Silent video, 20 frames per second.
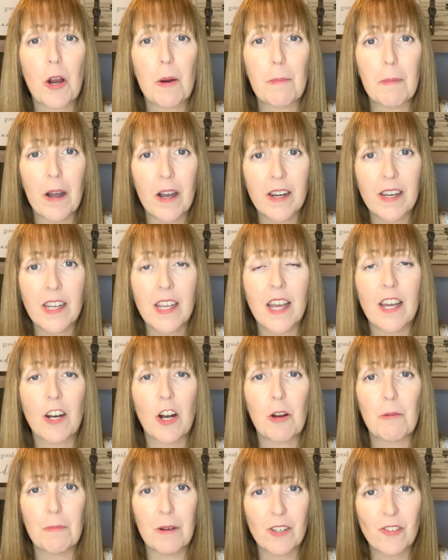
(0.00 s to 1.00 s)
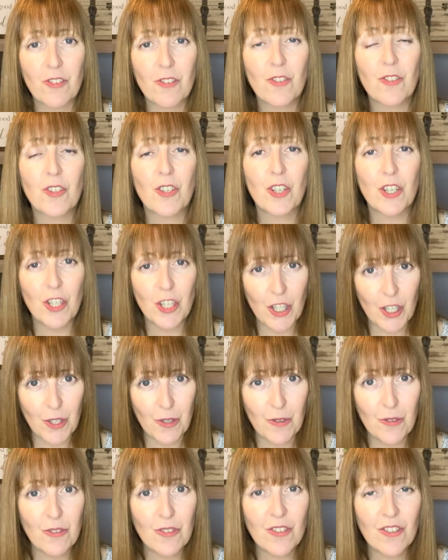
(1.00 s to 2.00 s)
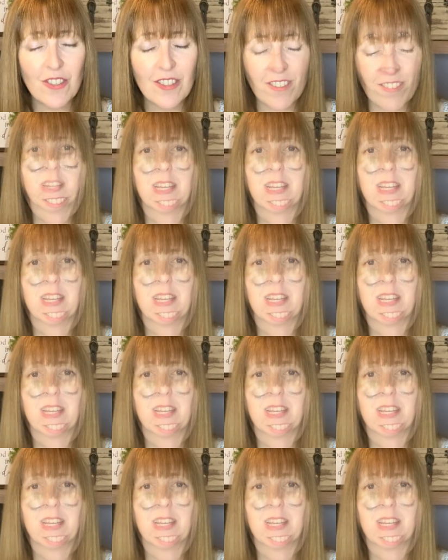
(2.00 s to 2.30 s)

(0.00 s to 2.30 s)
body and our muscles to use.